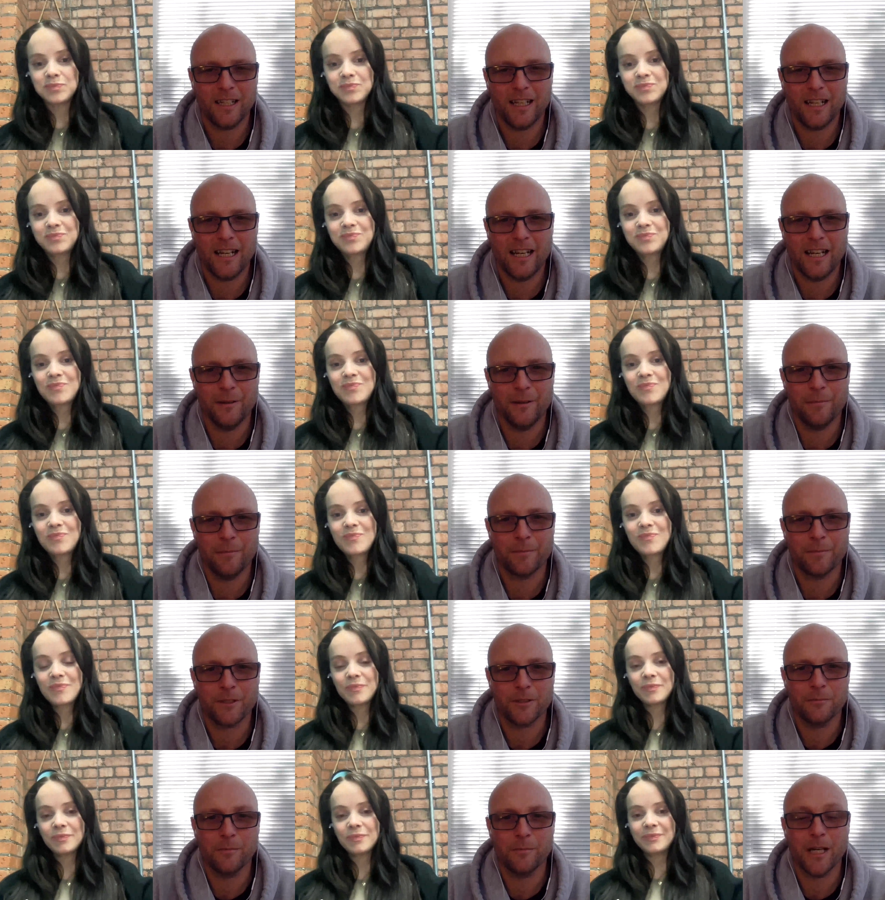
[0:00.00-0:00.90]

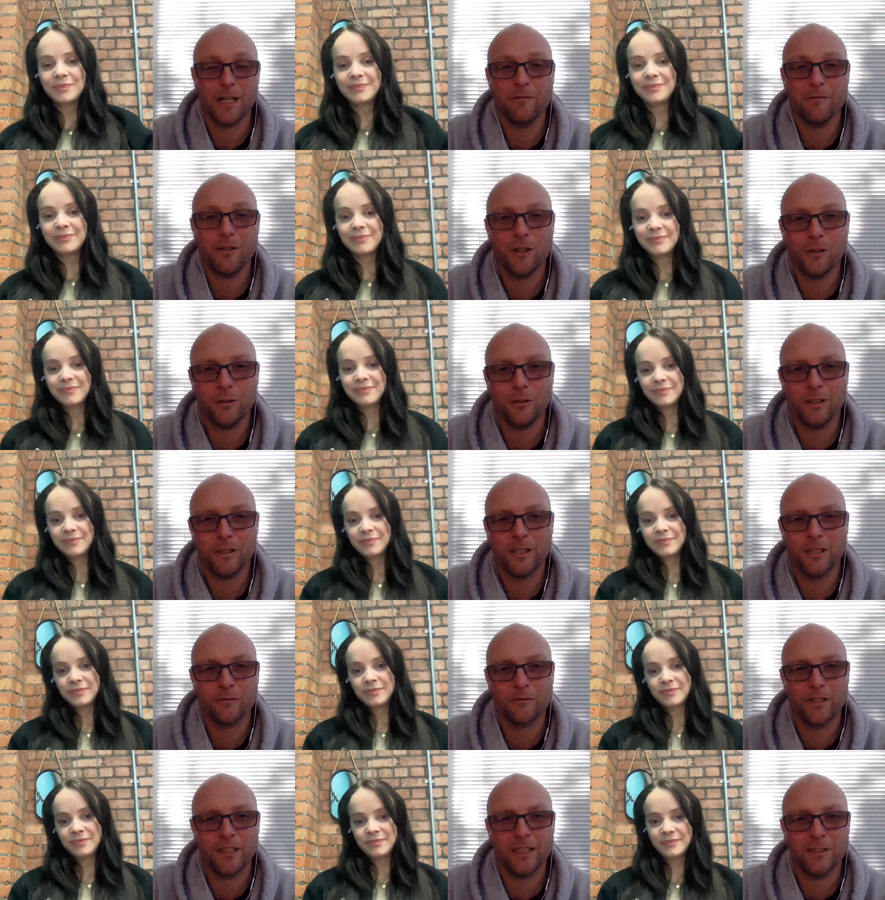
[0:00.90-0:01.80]
Speaker 1: and my role
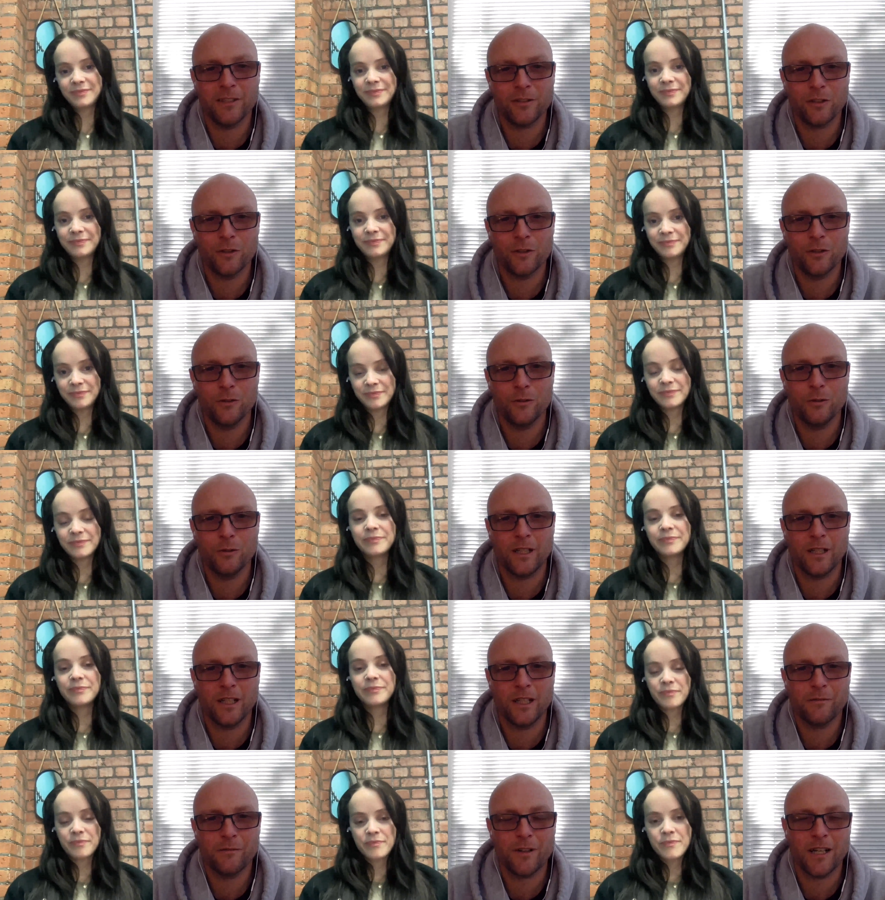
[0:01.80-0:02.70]
is really
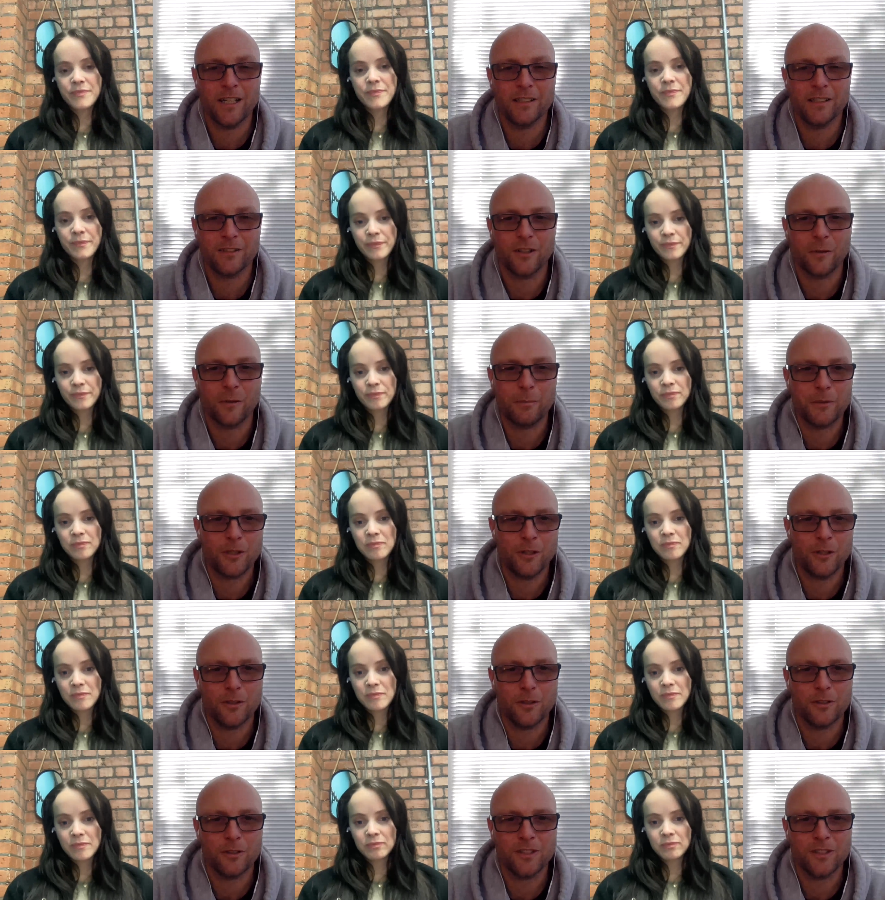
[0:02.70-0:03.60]
to find
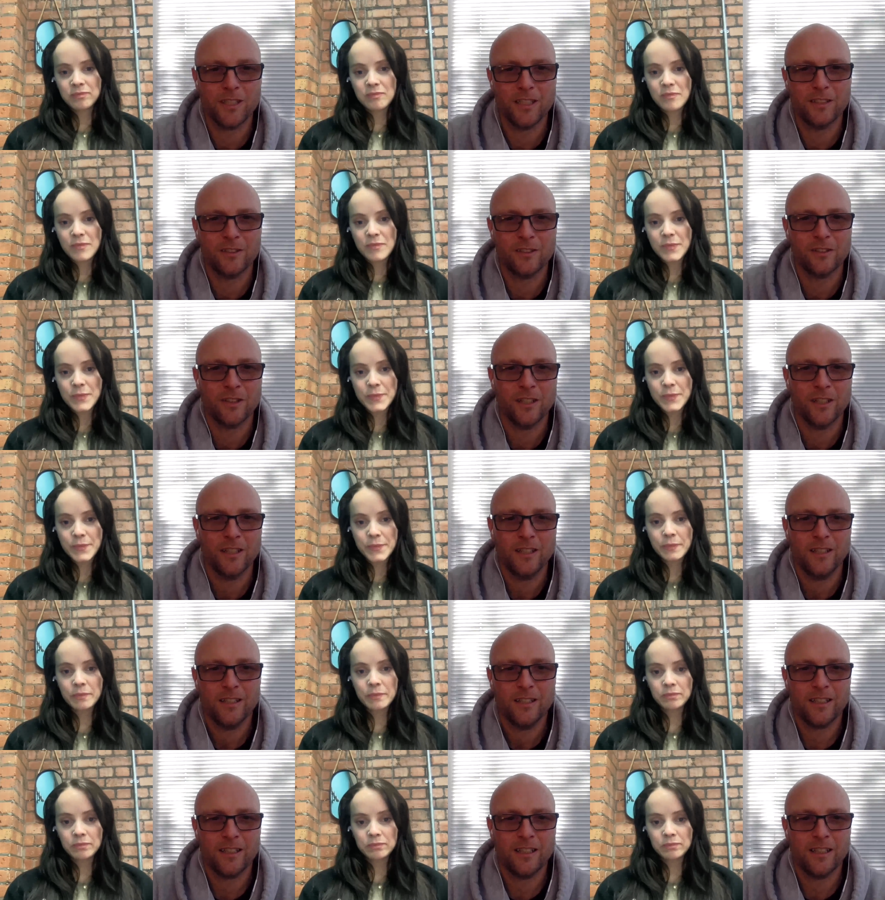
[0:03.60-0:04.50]
opportunities,
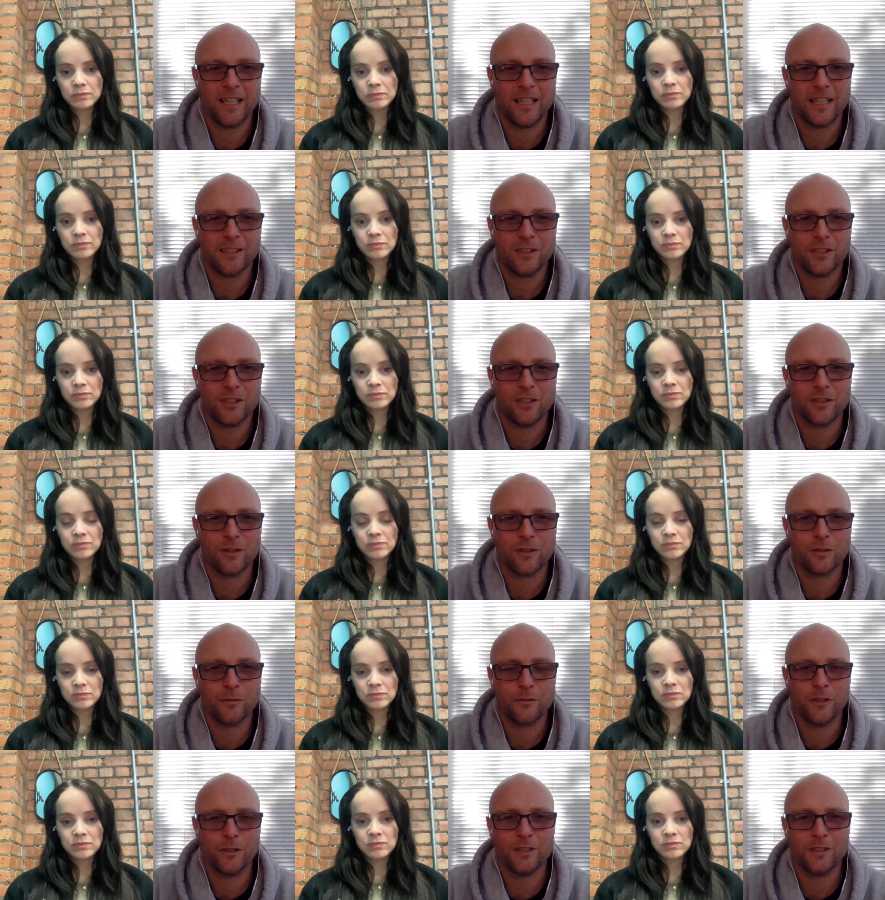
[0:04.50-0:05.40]

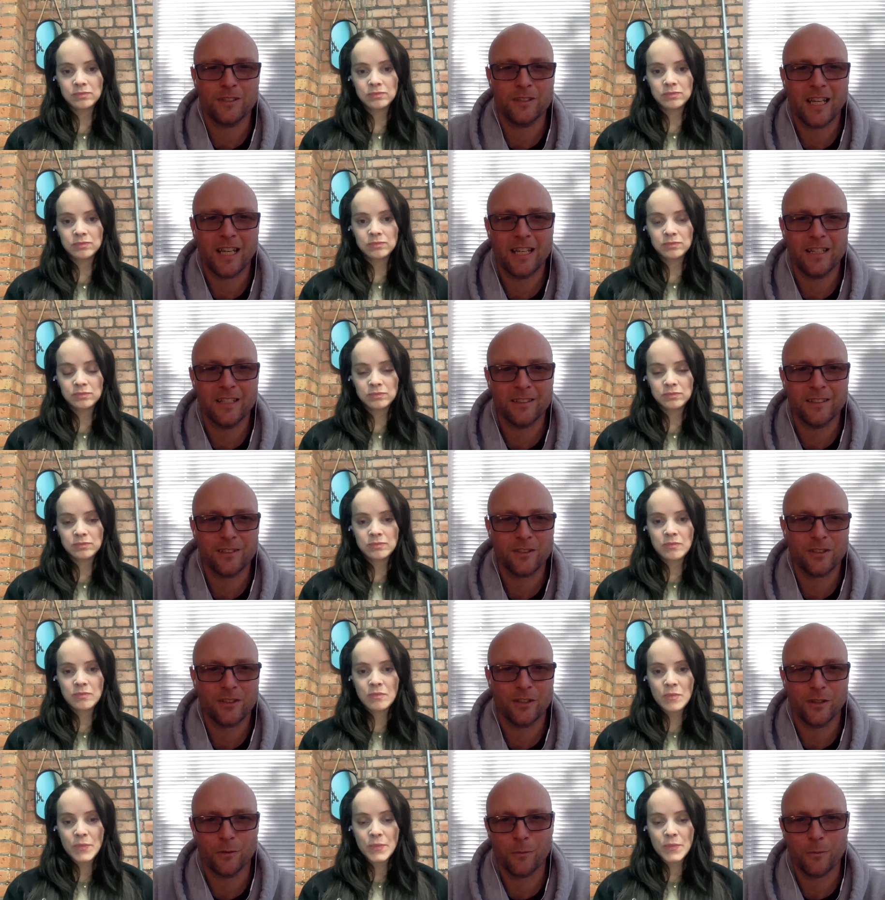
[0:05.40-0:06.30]
connections for our
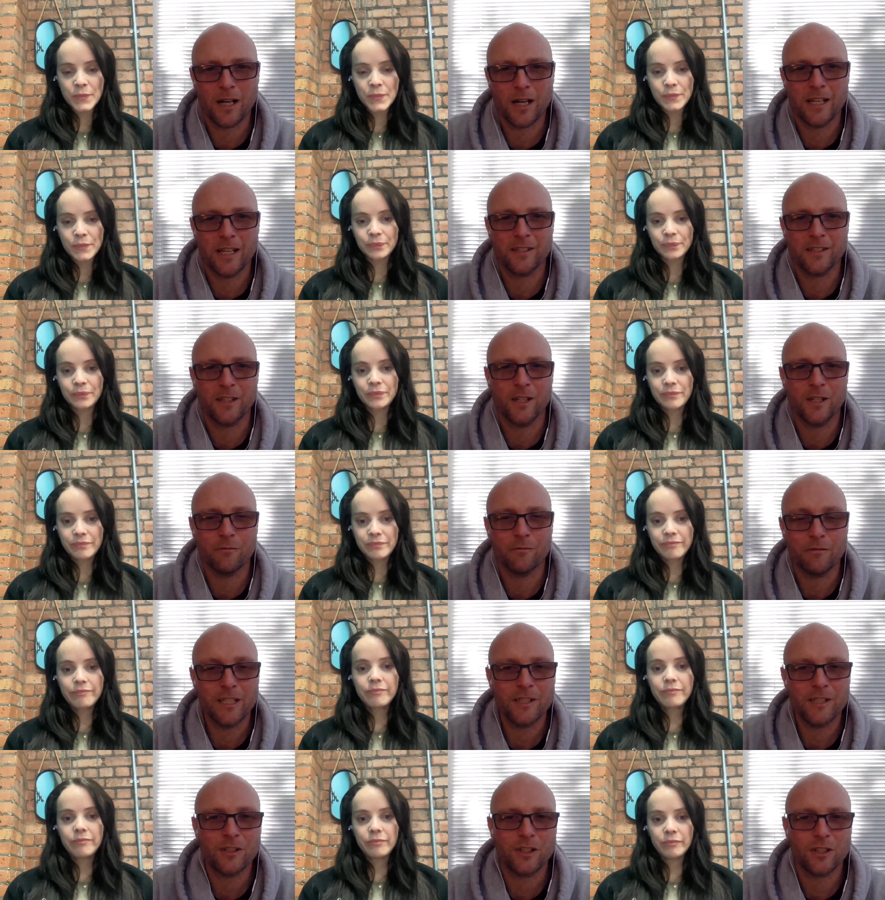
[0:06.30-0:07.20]
tenants and the
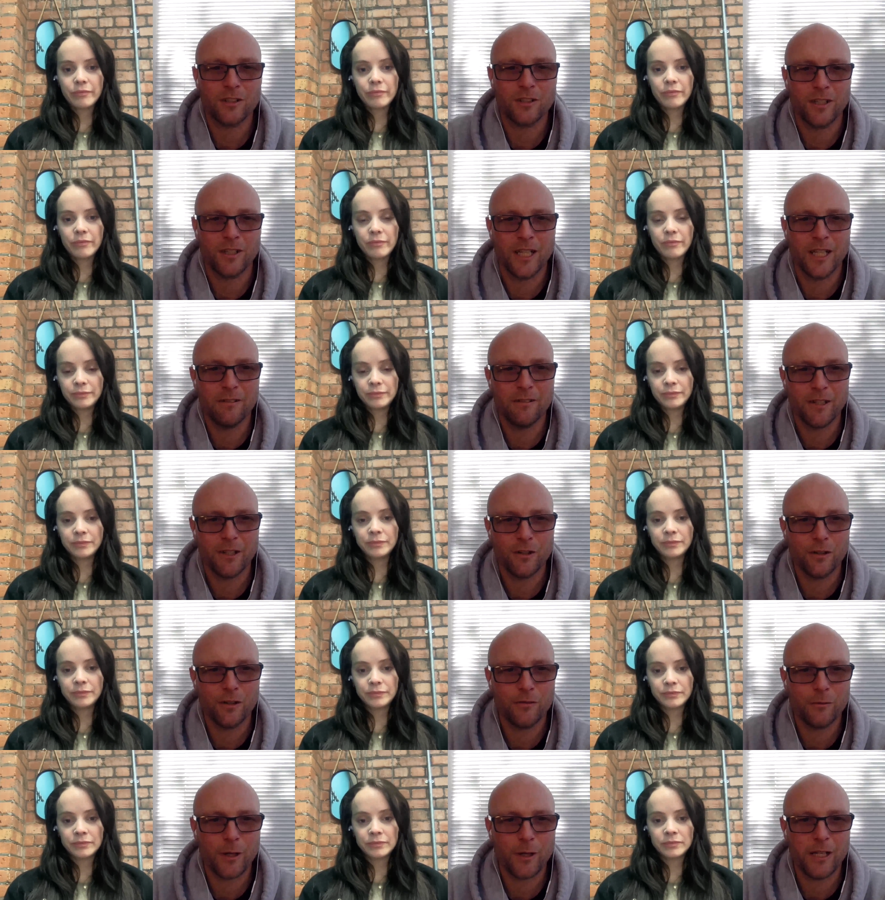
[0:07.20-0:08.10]
wider region here in
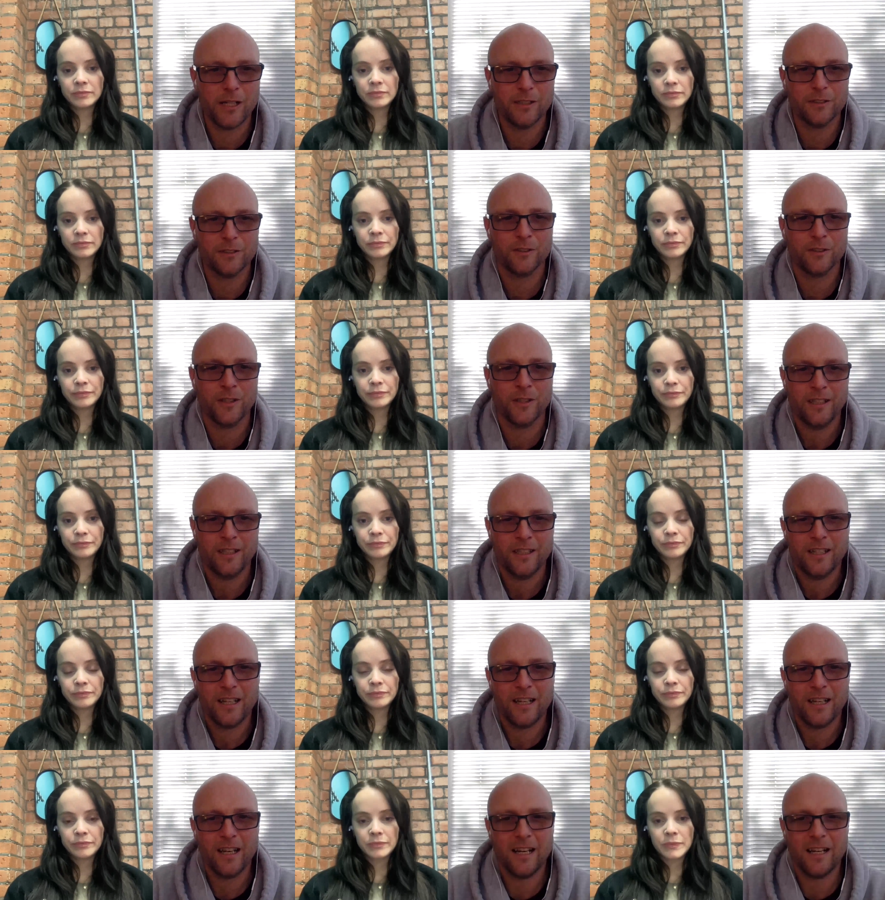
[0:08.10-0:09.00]
North Wales,
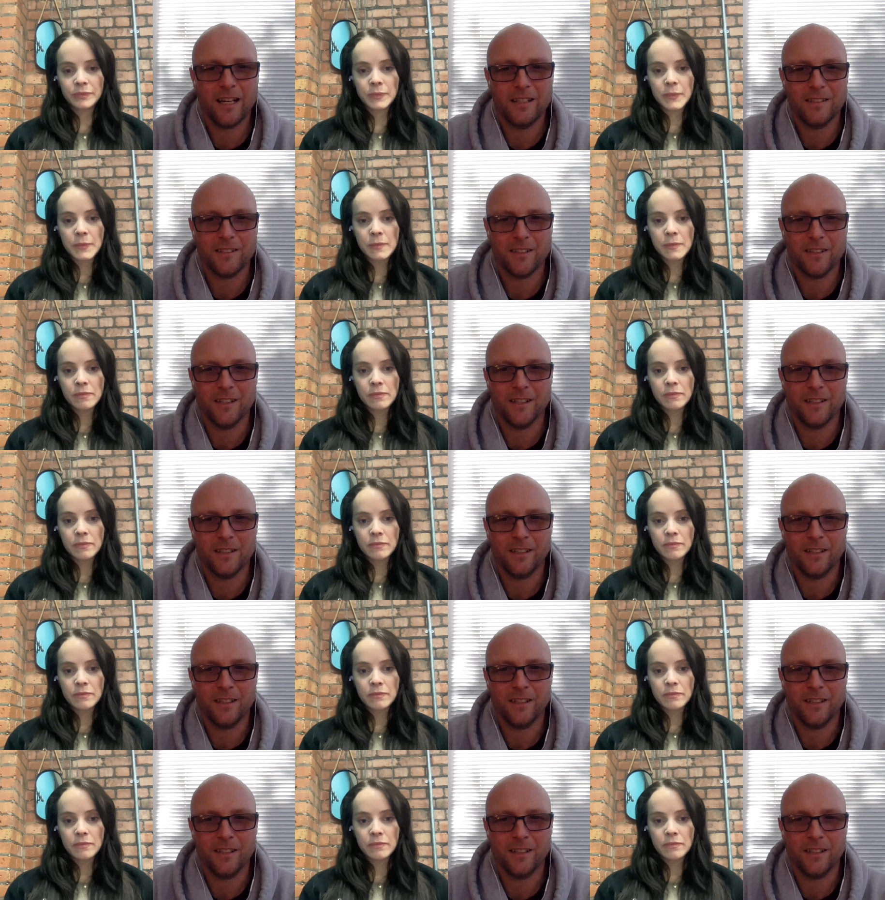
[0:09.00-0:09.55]
and